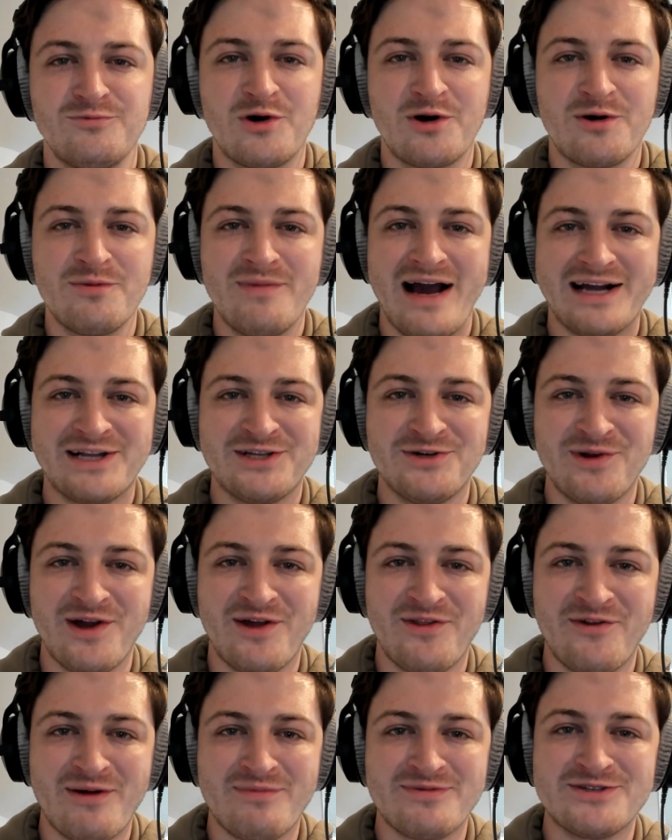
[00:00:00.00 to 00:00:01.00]
Welcome back to
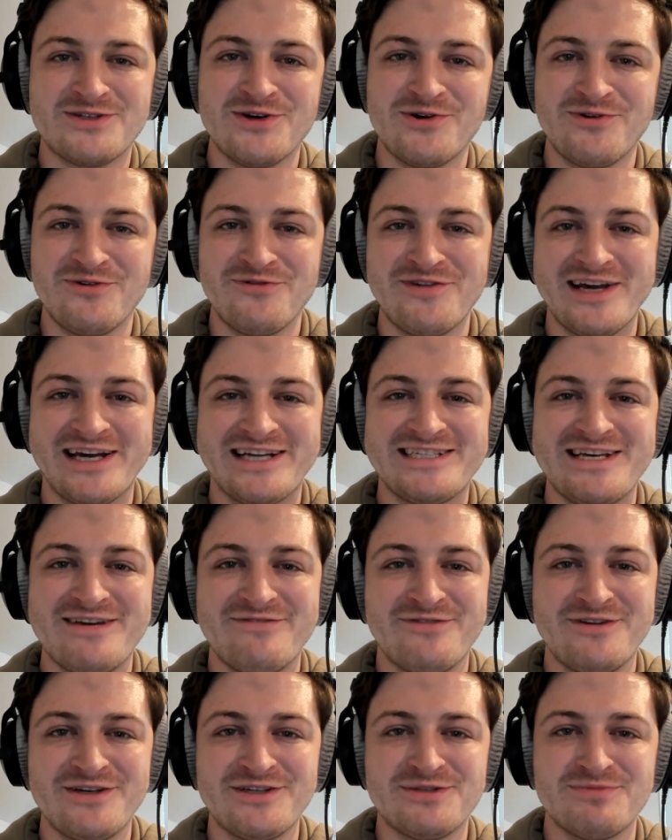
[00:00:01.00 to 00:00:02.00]
another episode of Nick
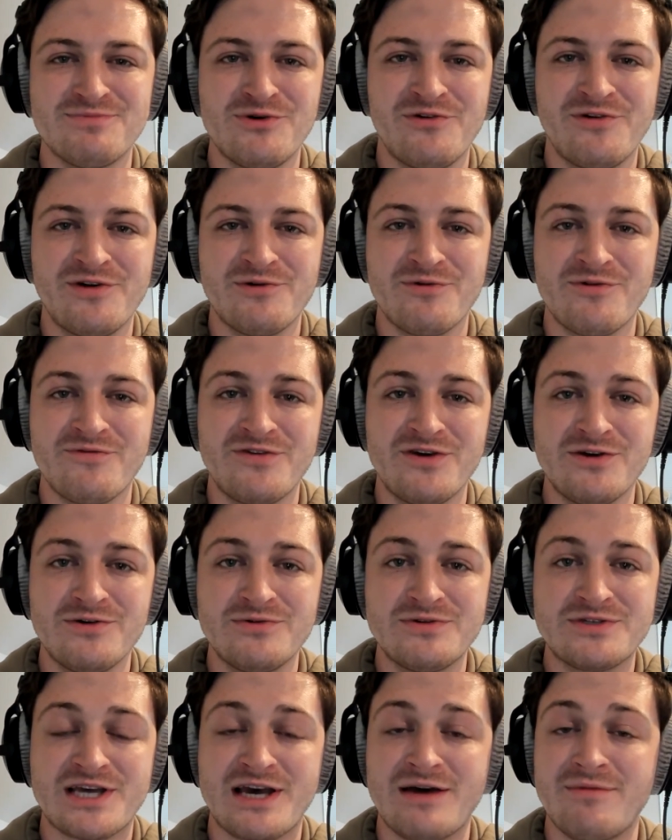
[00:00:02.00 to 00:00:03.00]
Tiffany's Movie
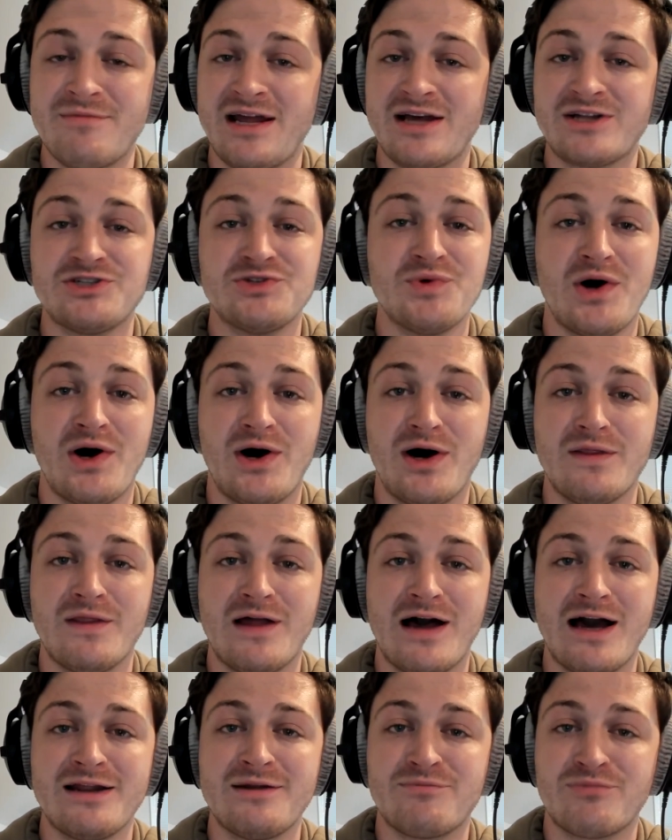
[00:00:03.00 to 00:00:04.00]
Reviews, coming at you
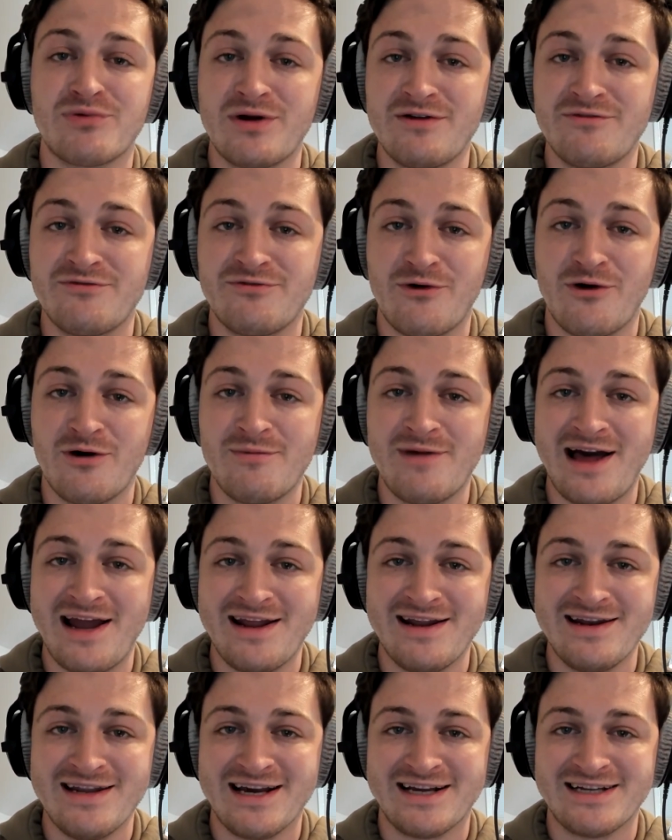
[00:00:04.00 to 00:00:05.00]
online in print format
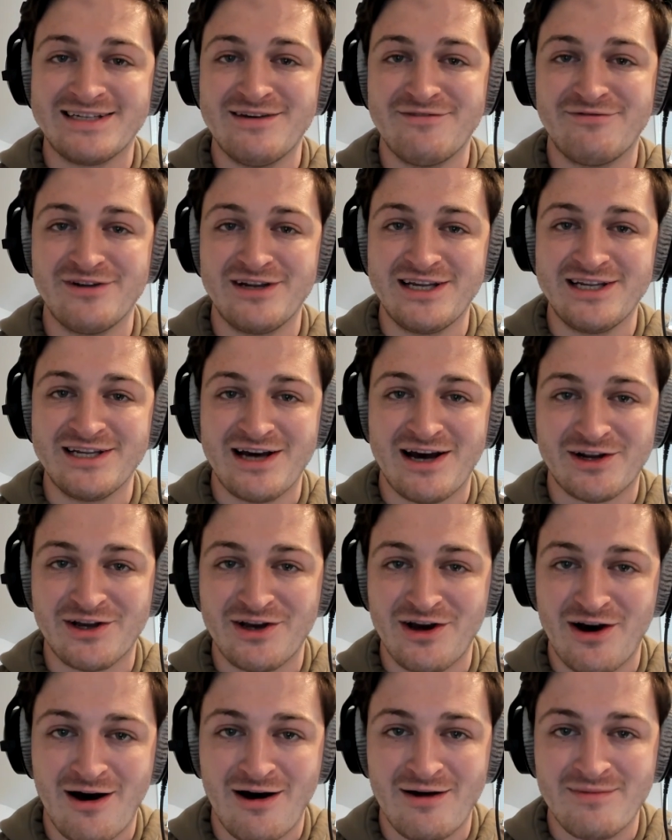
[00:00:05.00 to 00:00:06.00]
at
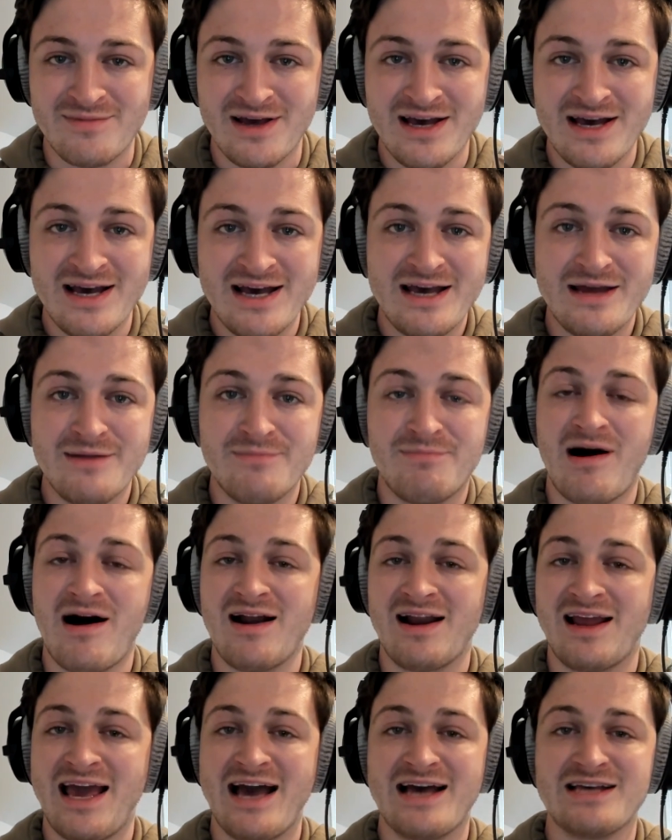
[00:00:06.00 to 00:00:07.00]
nicktiffany.com, in
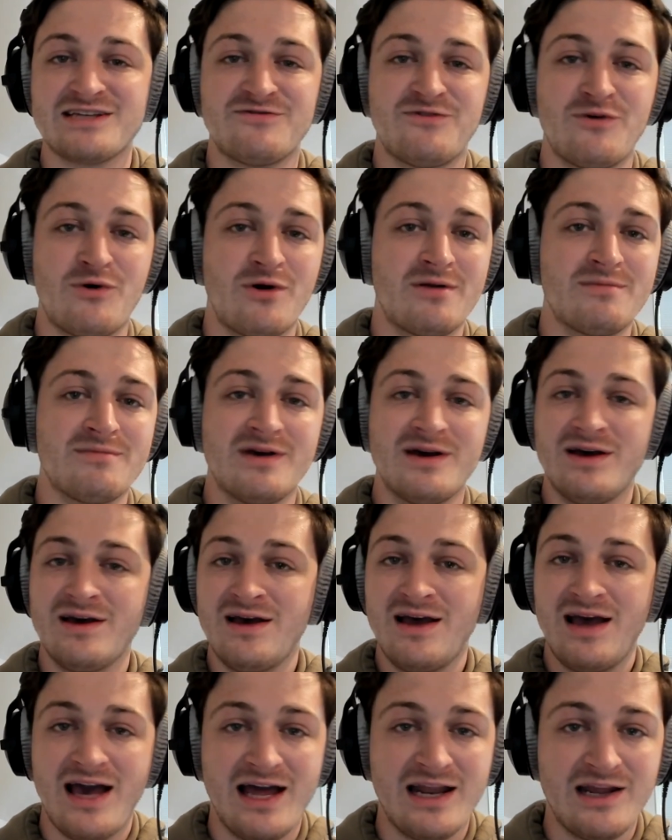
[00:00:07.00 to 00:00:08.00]
podcast form,
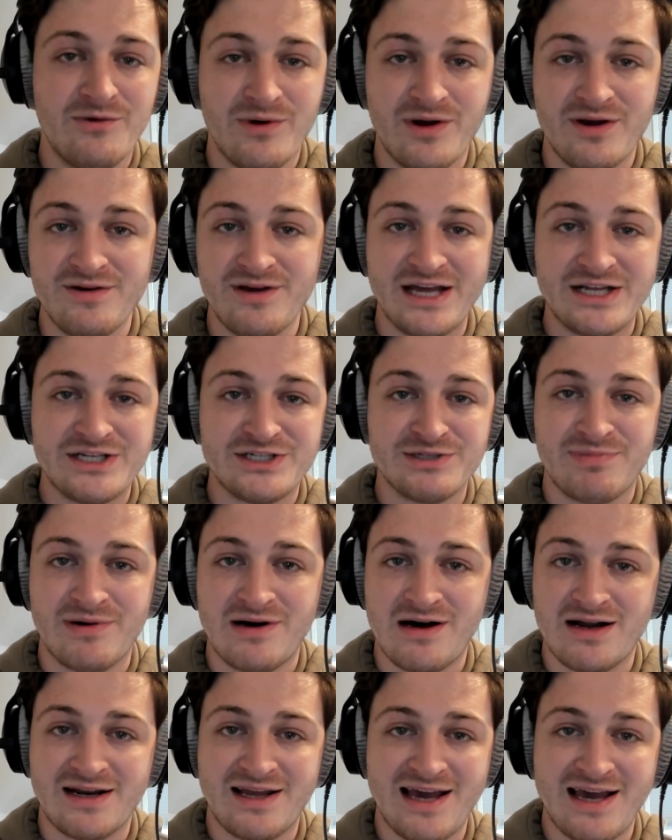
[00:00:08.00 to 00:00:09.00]
anywhere you get your
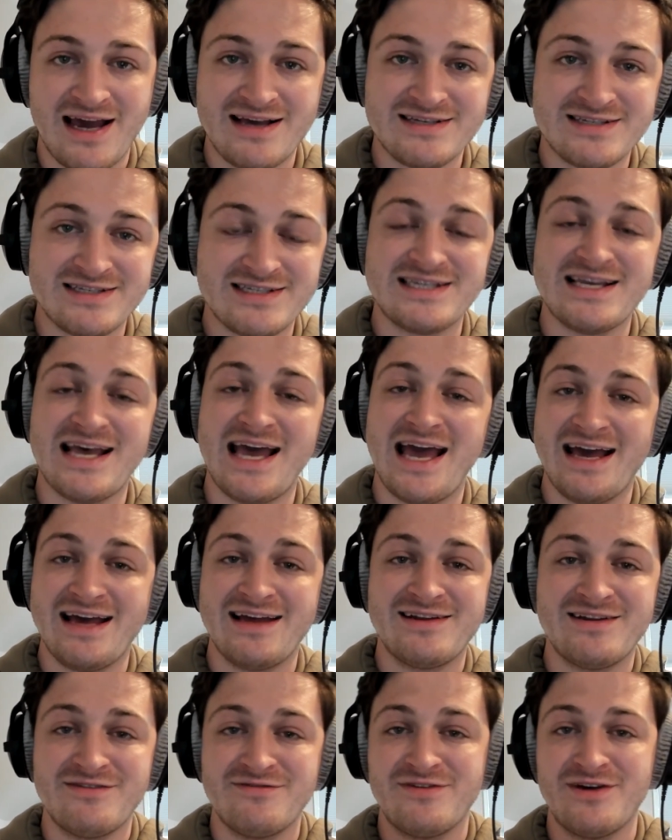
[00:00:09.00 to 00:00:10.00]
podcasts,
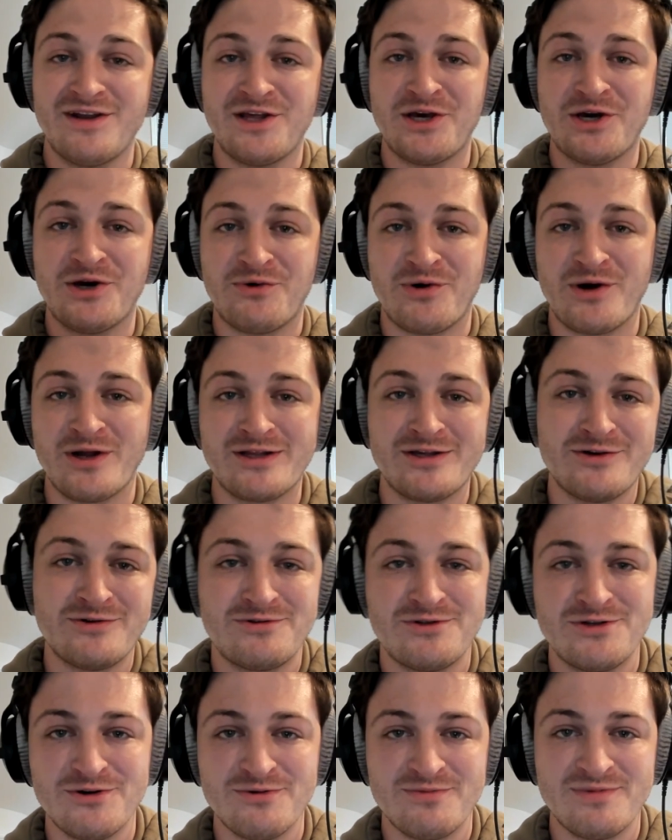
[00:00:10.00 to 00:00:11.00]
and in video on
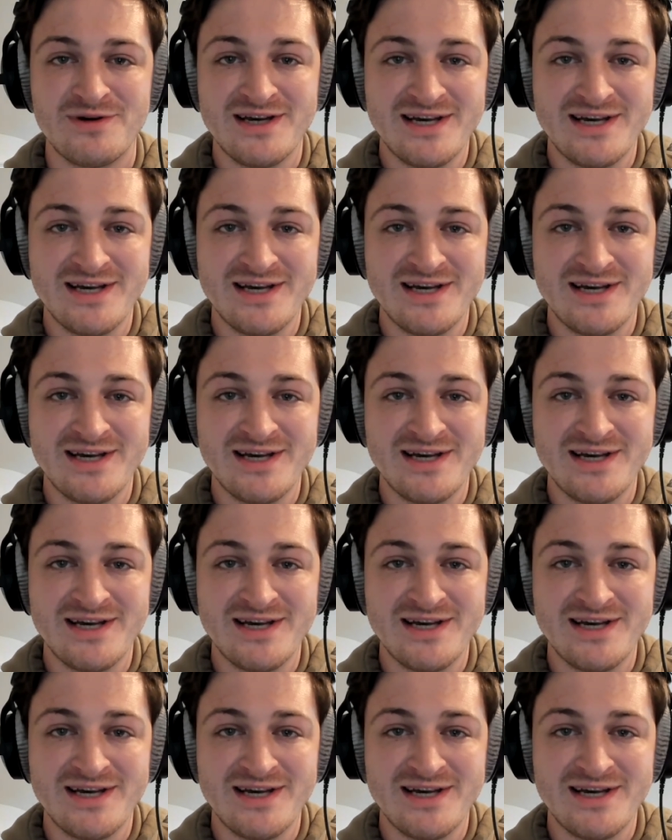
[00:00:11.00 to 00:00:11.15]
YouTube.